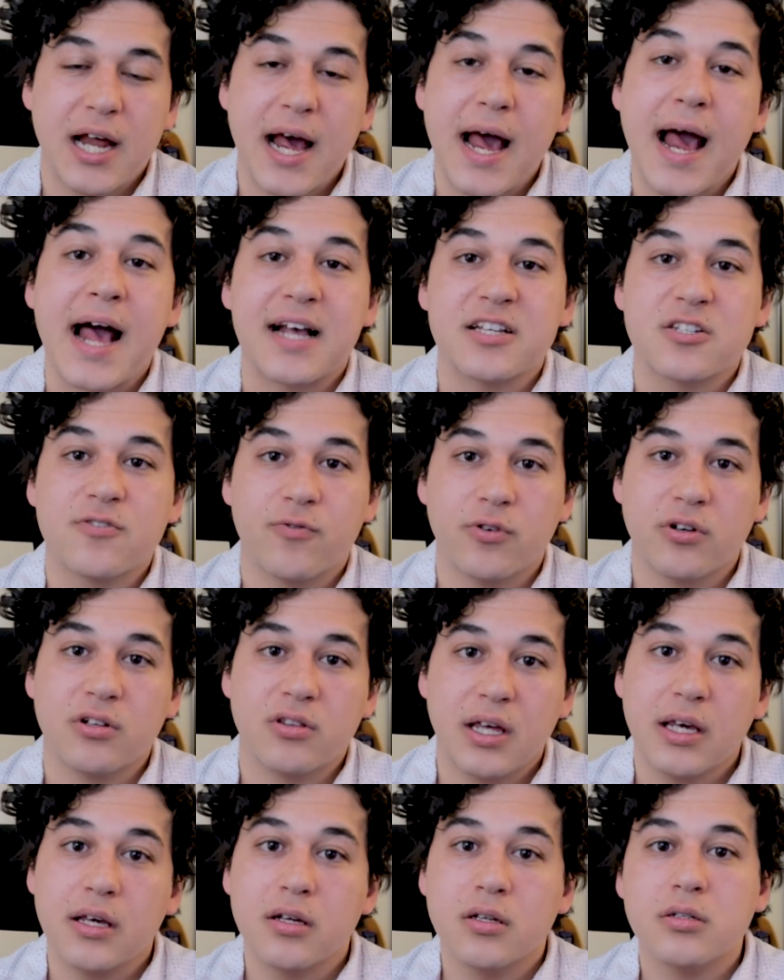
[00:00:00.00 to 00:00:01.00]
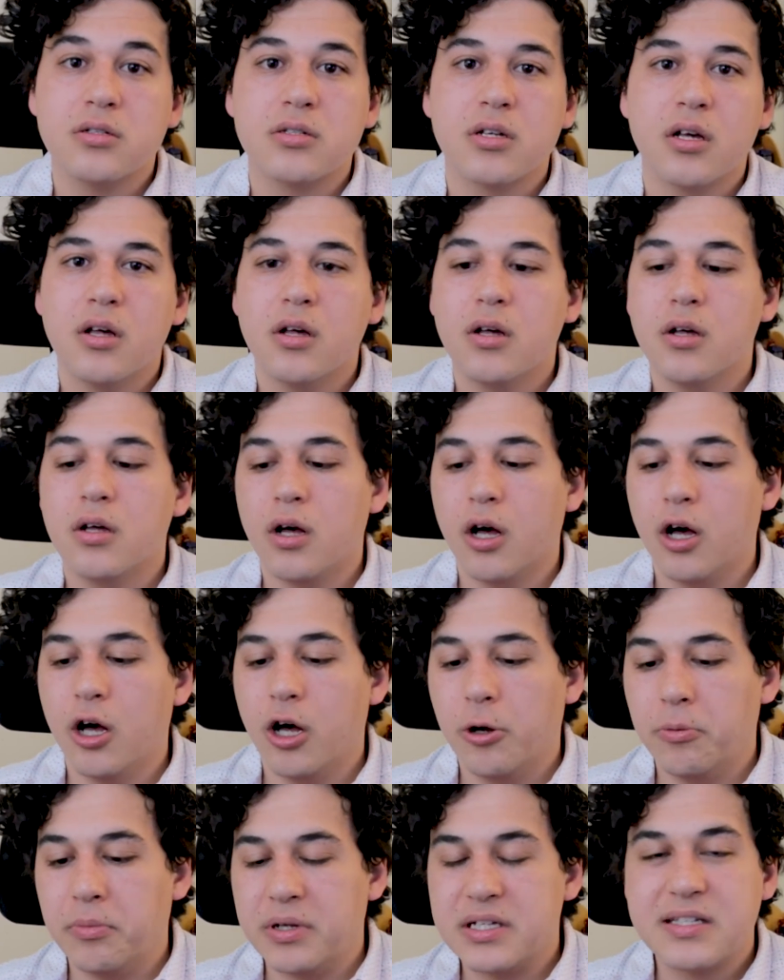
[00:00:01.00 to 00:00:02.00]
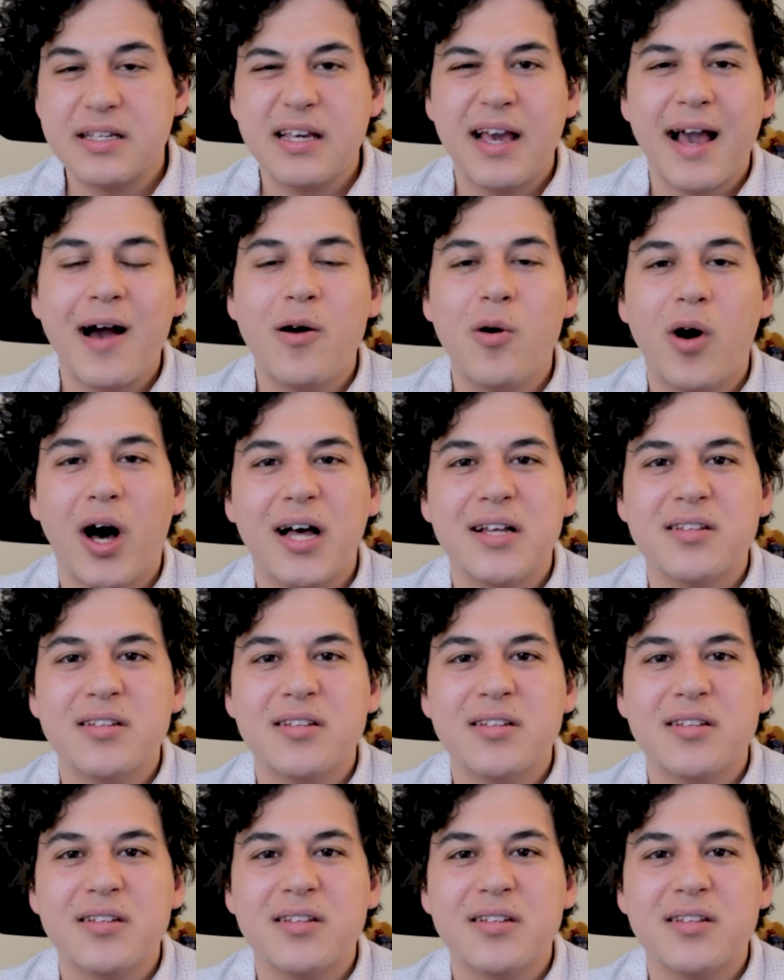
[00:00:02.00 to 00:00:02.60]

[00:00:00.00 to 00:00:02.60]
to ask for things, and see how